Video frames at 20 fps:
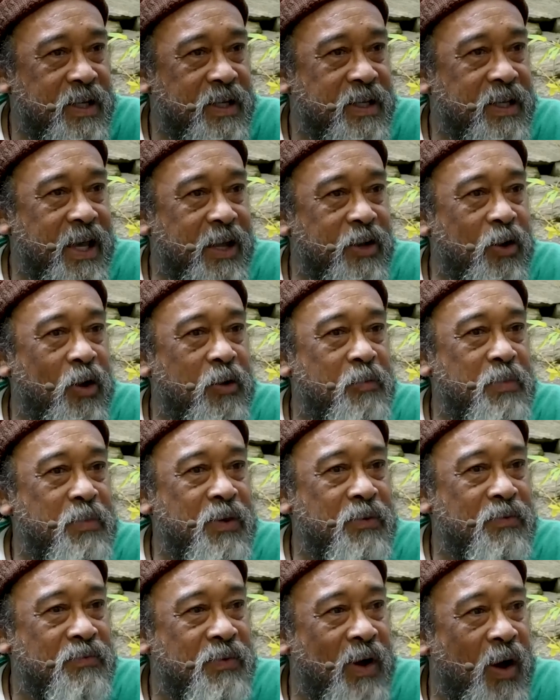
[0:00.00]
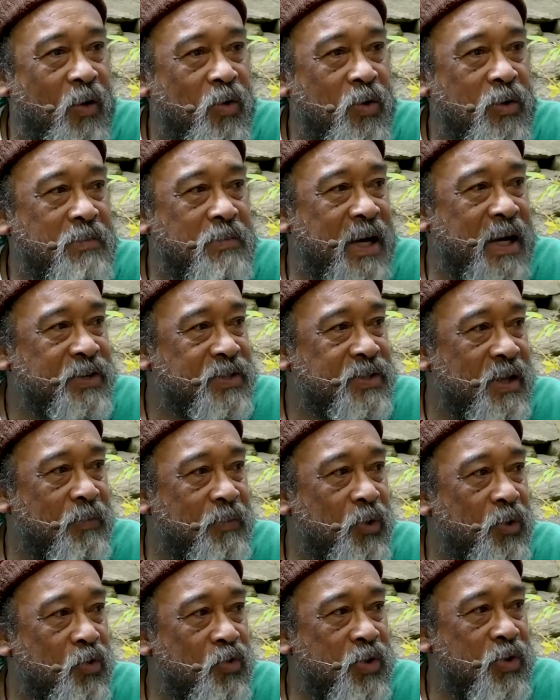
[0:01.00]
it cannot be found by
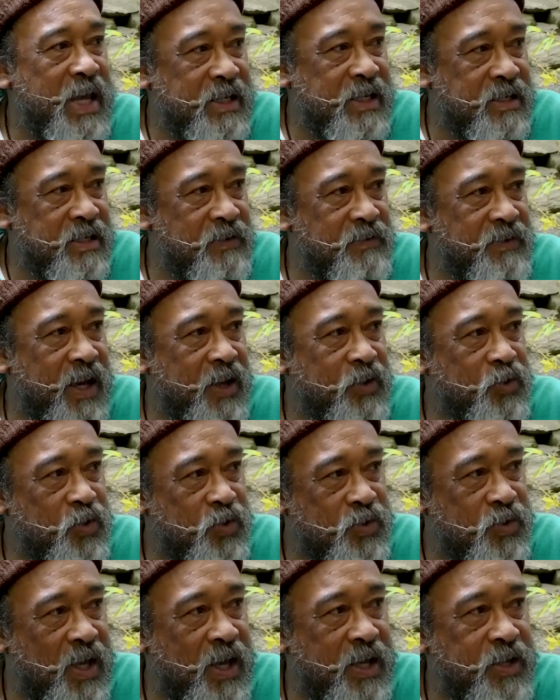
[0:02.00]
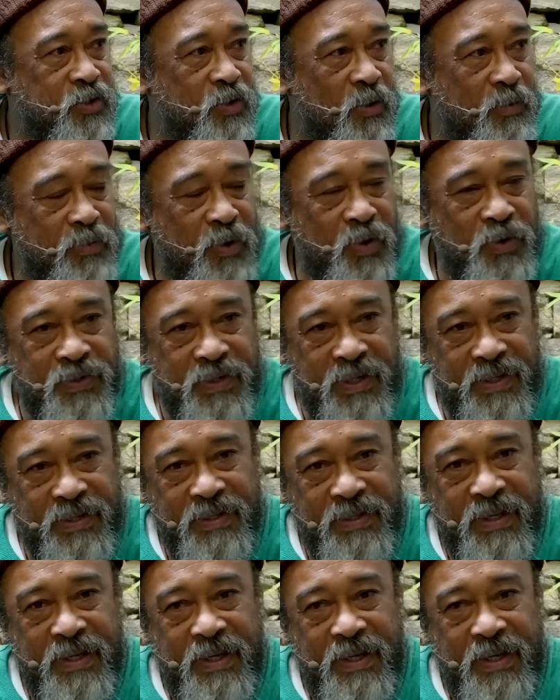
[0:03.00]
some creative exercise or process,